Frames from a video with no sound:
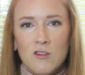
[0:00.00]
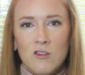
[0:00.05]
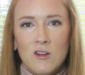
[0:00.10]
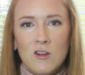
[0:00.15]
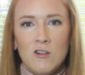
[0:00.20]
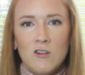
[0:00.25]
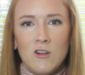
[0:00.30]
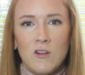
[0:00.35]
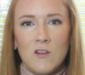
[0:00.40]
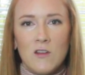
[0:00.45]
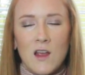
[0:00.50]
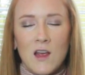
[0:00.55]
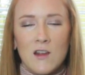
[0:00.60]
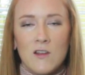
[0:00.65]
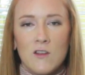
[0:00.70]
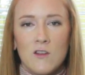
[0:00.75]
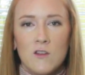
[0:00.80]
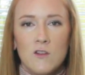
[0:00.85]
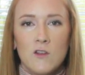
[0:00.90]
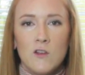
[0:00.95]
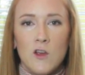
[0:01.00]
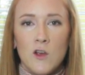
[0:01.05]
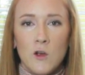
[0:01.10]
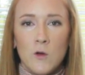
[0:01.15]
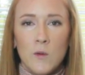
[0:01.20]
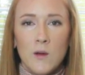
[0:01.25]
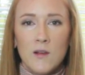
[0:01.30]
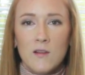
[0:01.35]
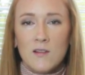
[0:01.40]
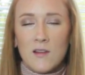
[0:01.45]
She just gets
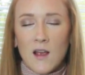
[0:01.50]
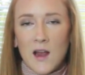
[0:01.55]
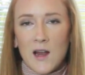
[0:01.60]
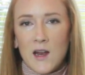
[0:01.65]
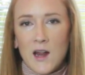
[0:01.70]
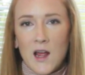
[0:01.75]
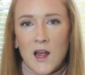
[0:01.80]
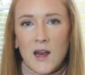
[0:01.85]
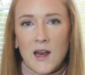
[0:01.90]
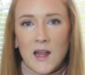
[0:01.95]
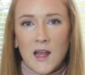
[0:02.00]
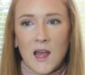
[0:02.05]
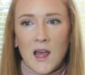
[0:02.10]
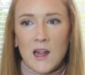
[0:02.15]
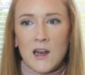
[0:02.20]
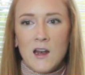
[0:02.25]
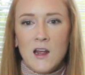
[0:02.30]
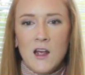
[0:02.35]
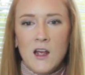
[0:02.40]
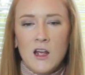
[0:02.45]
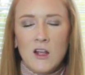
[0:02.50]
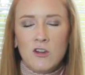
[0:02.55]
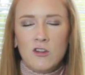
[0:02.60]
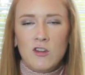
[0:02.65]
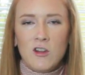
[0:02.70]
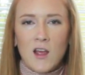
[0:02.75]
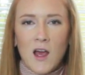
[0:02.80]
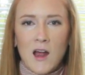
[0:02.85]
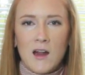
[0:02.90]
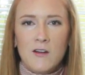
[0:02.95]
too excited and
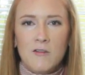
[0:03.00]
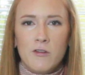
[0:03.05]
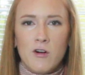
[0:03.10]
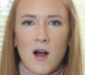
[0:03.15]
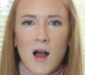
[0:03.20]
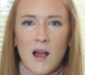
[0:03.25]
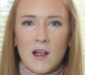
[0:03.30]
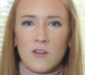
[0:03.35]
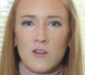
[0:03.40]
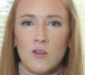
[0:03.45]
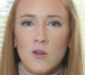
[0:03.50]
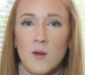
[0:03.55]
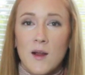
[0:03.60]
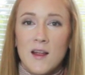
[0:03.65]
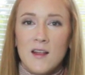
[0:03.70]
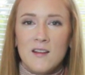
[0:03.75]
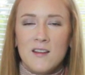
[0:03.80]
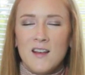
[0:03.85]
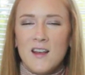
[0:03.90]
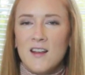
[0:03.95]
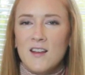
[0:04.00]
she kind of will act crazy.